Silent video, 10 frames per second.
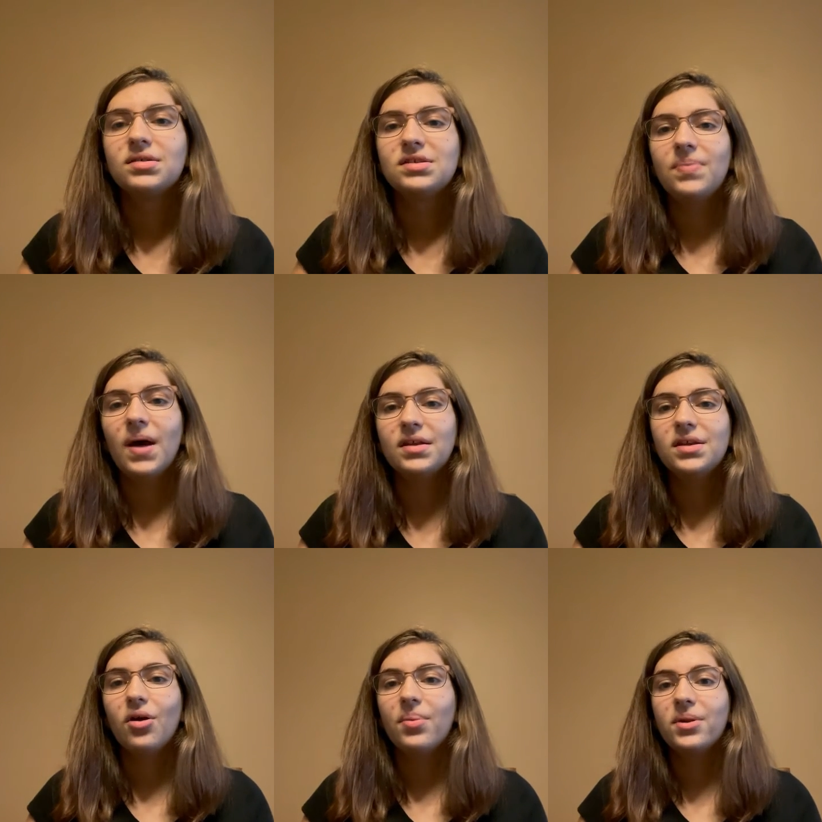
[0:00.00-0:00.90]

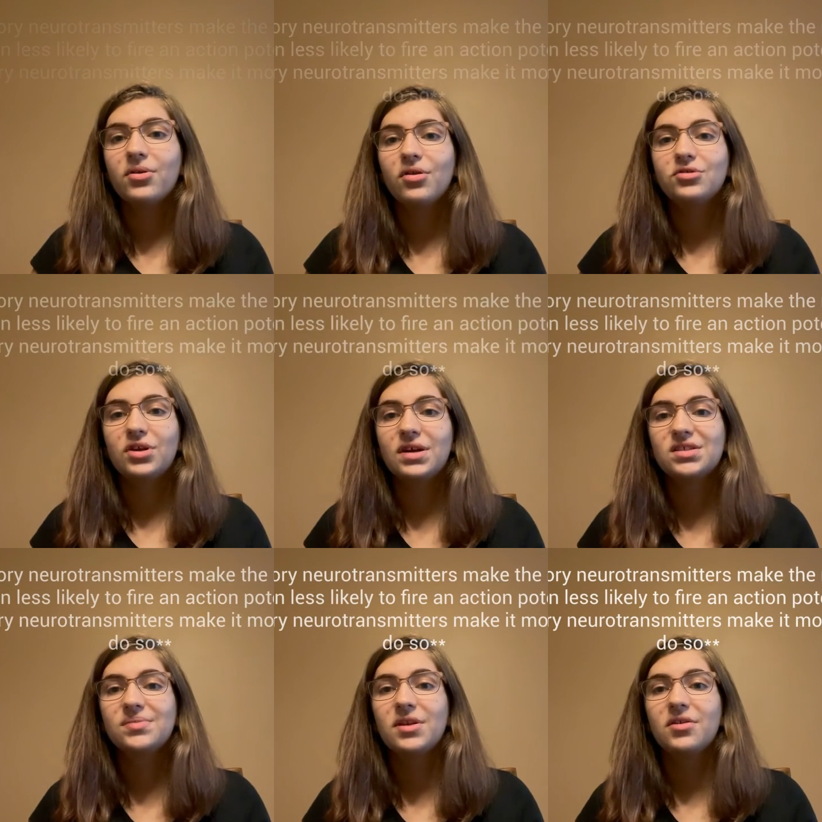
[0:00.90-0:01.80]
Depending on the
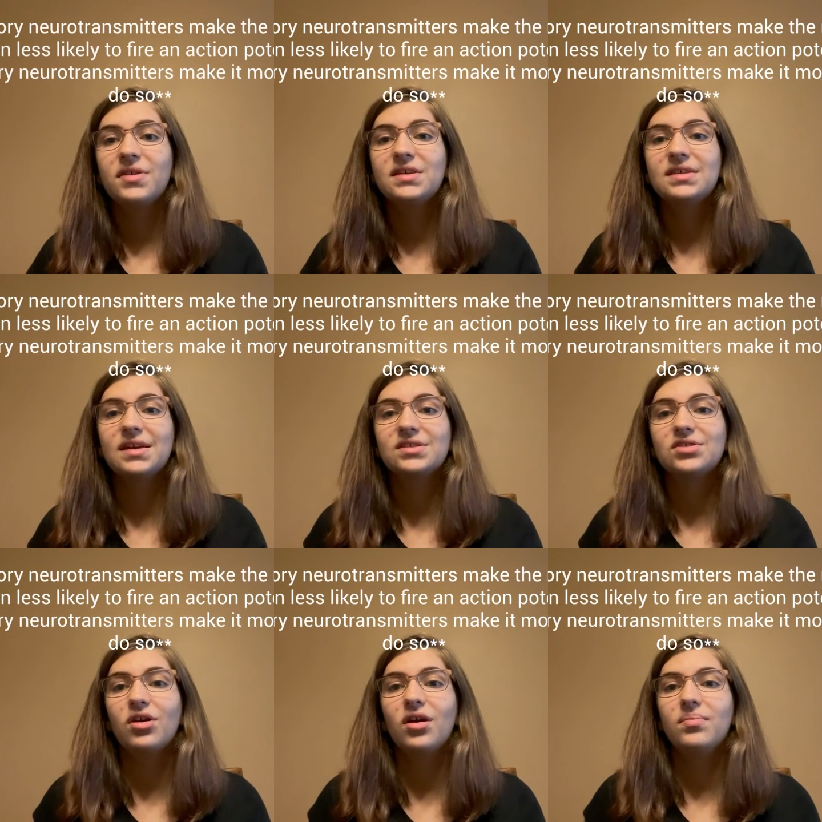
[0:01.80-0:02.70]
neurotransmitter, this next
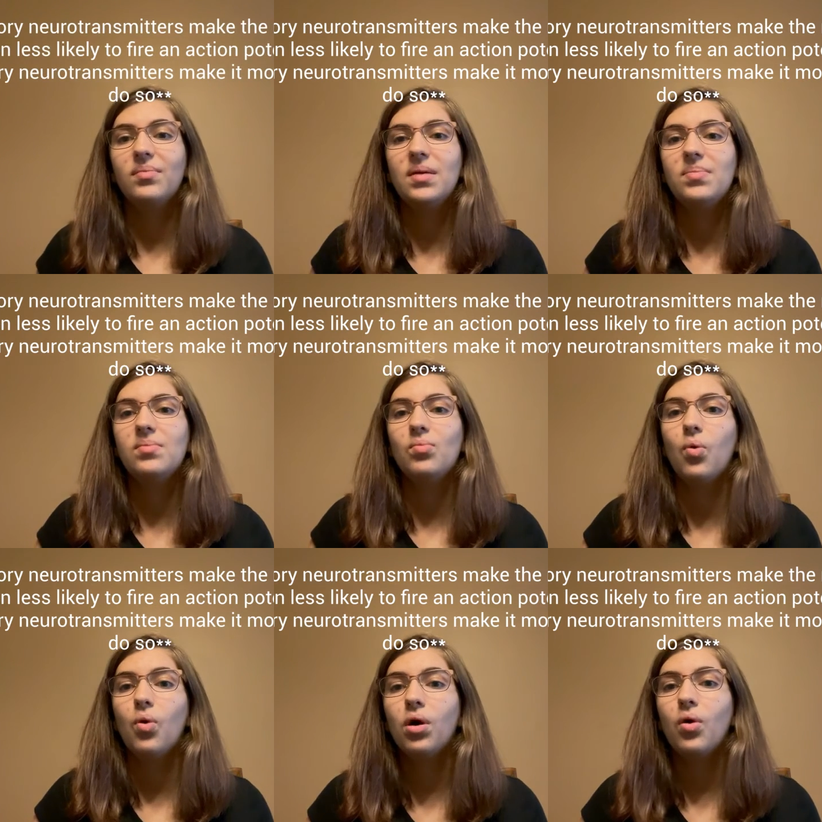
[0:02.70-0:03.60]
neuron may be
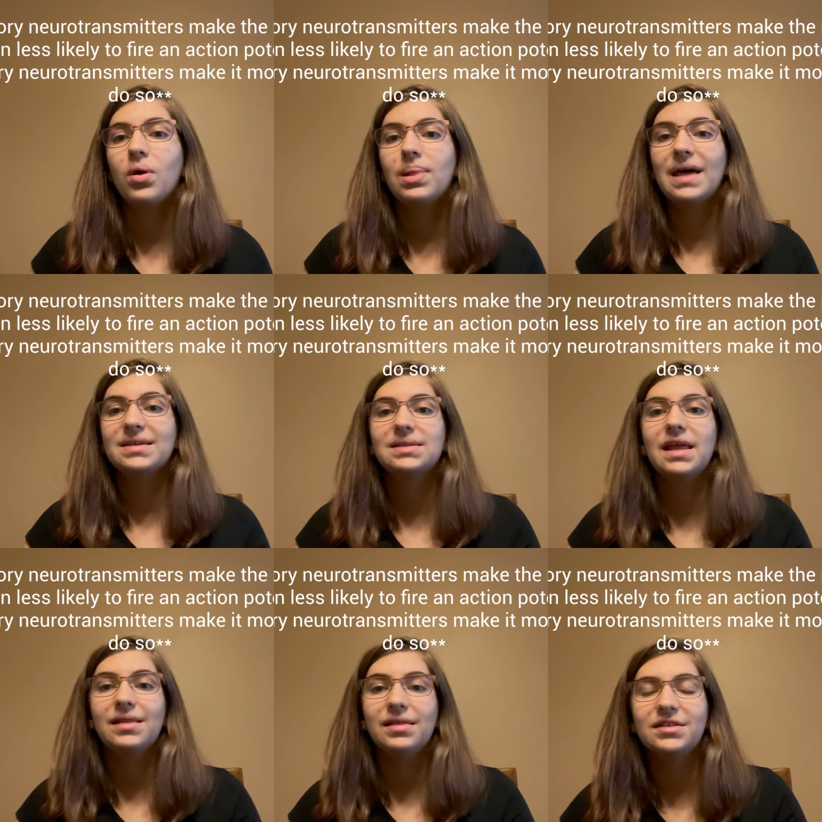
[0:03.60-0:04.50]
more or less
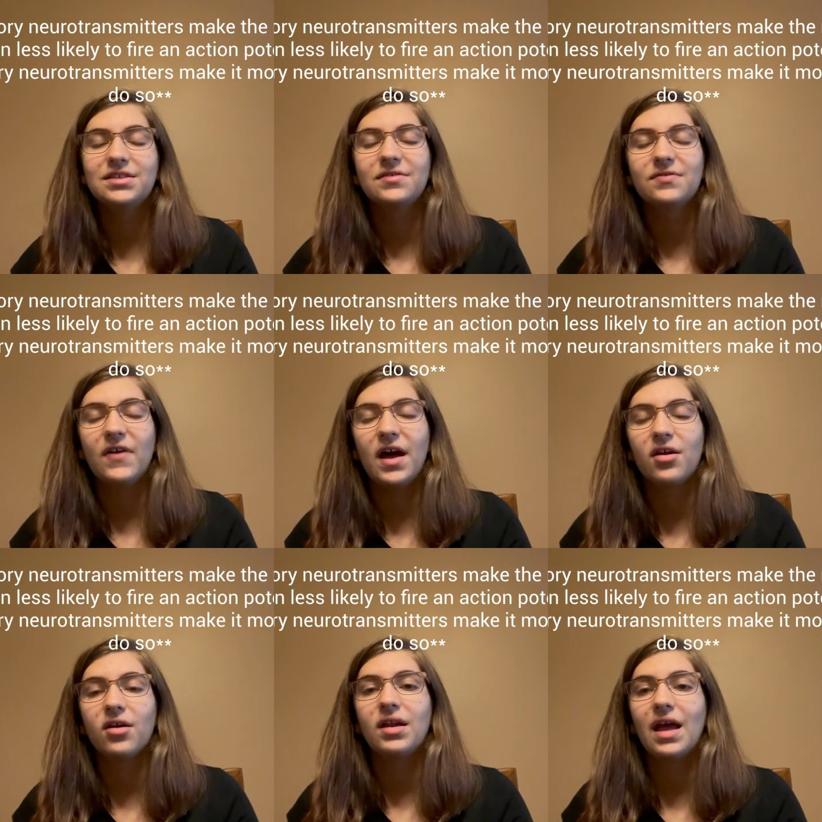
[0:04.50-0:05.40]
likely to
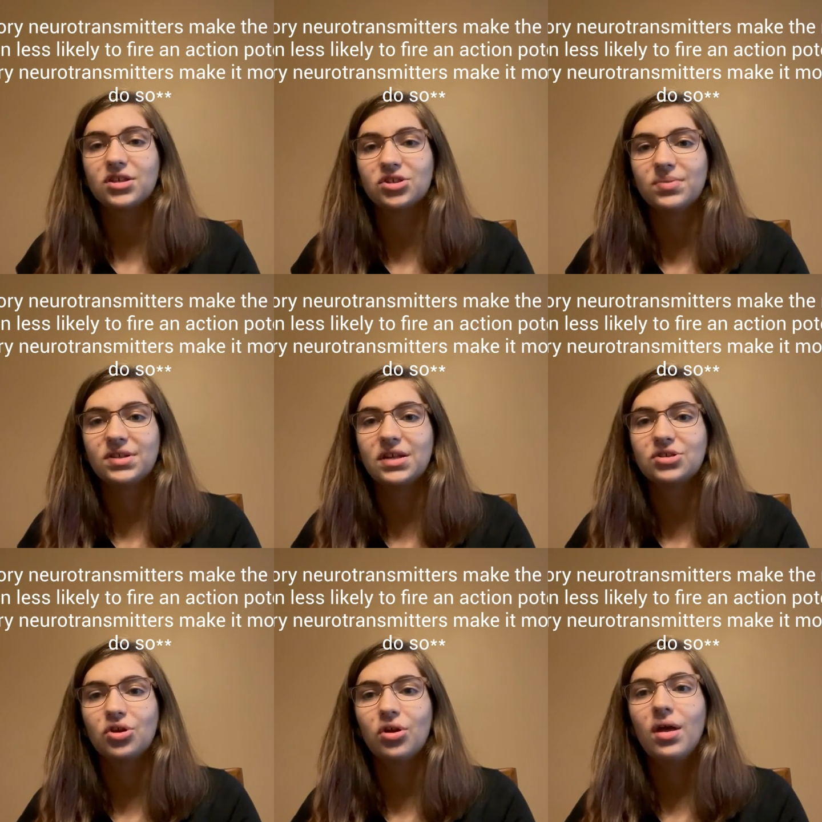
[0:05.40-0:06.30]
fire an action
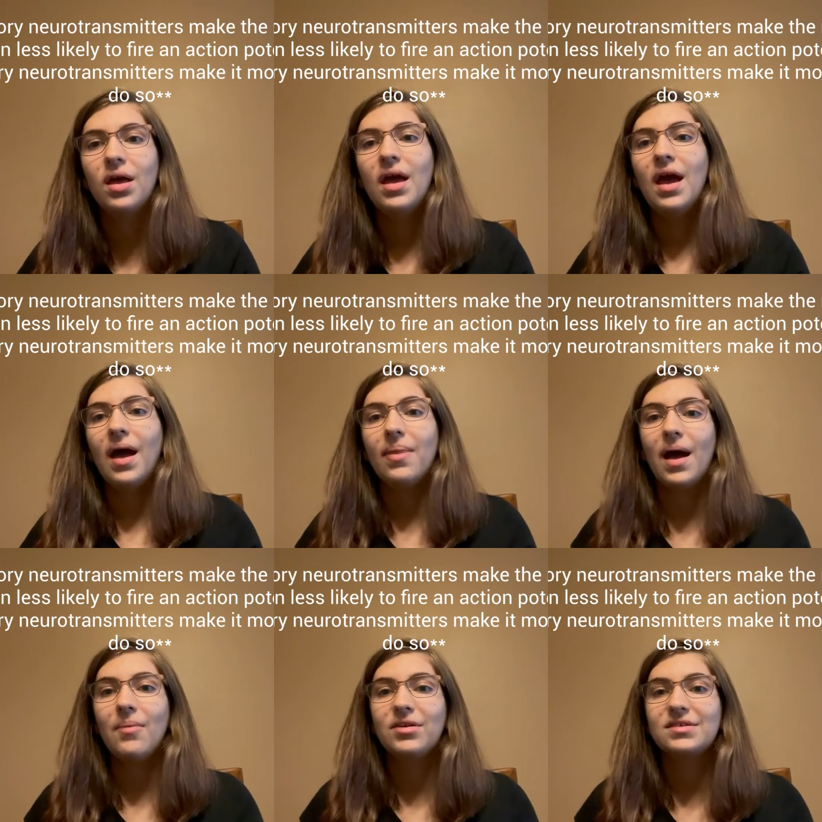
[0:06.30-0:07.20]
potential. And
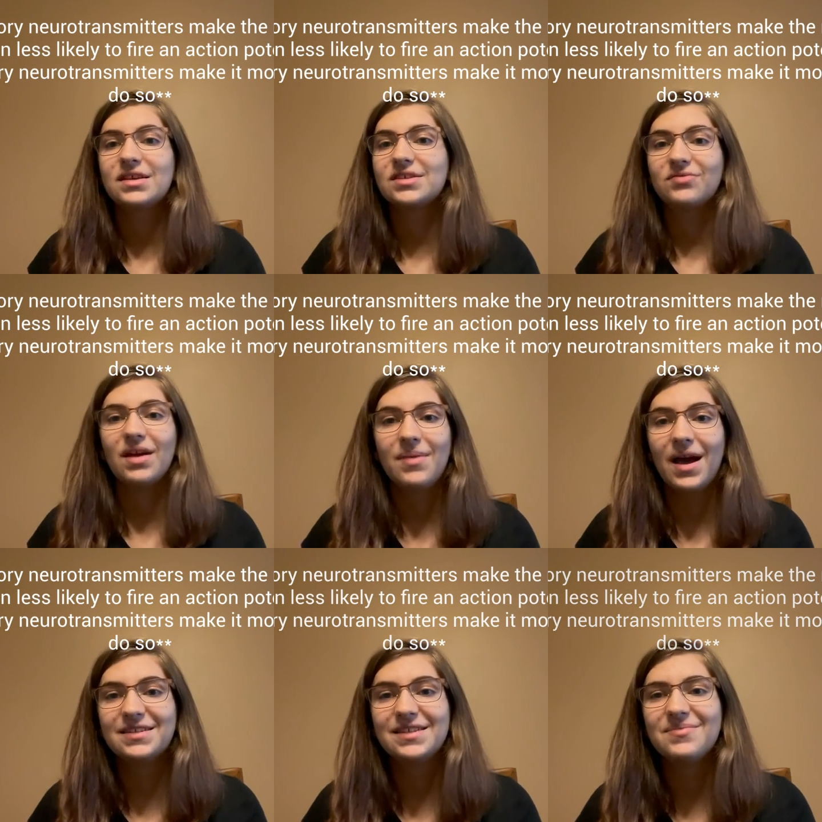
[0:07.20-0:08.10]
that brings us right
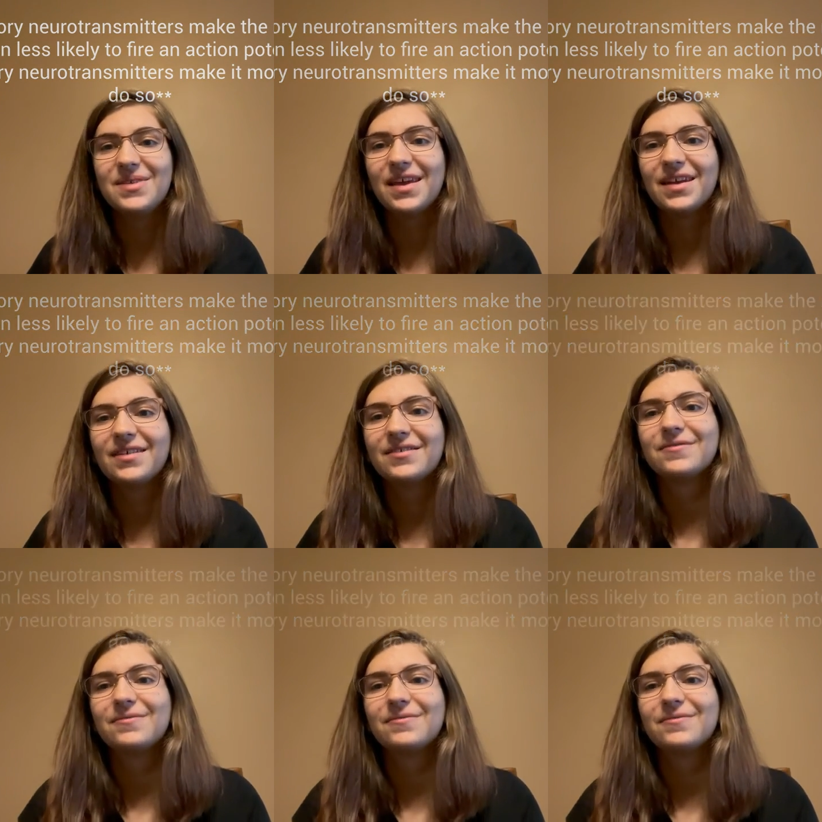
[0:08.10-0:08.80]
back to the beginning.